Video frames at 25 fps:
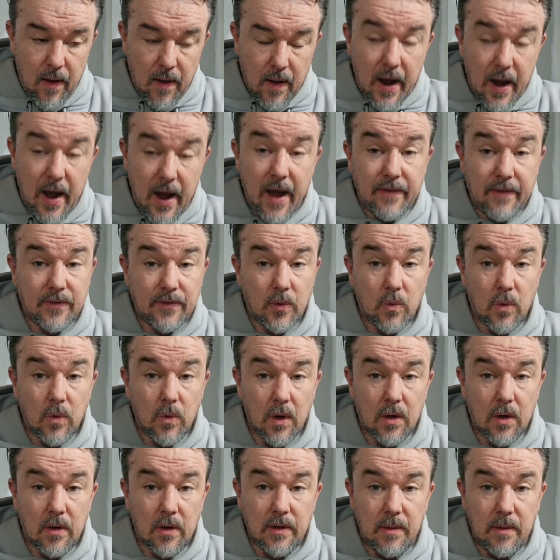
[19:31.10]
I have to
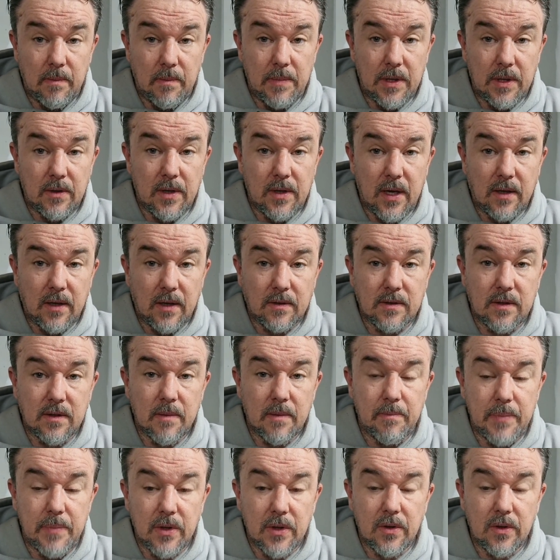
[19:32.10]
work on the buildings. The
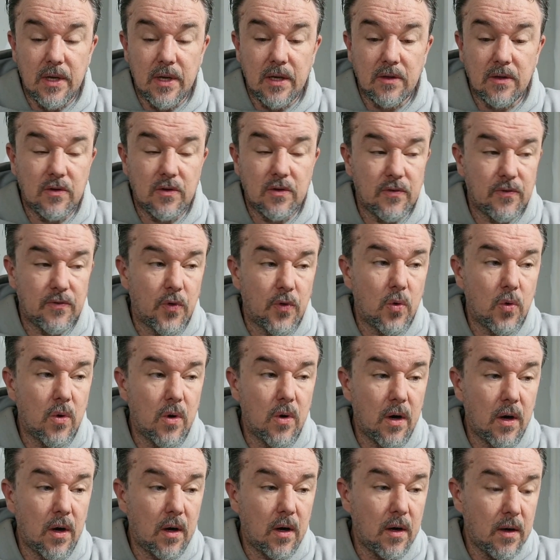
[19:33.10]
buildings
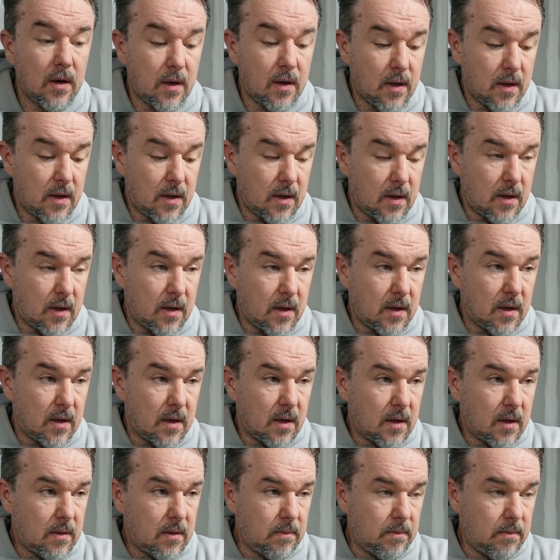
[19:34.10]
for
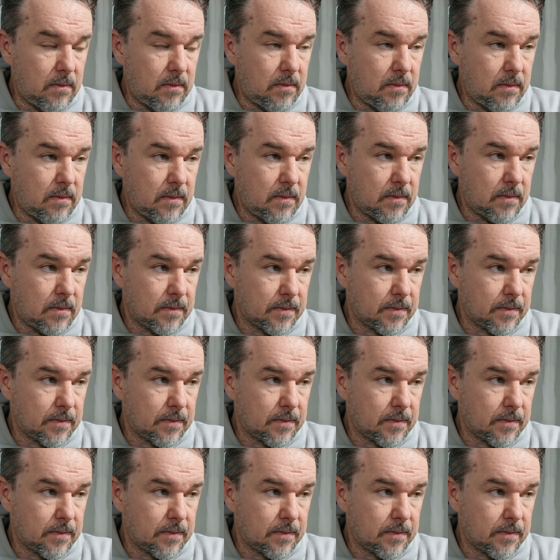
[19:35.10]
the